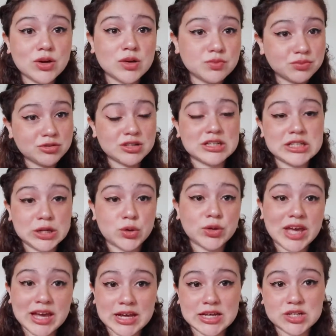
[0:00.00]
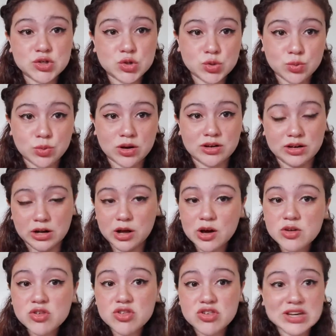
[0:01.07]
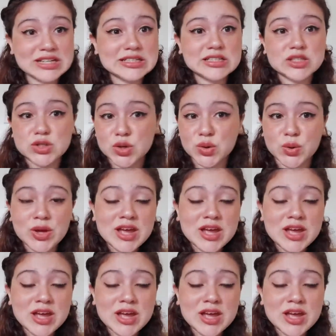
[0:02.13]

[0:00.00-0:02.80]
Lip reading: a pretty okay 2-1 last year, so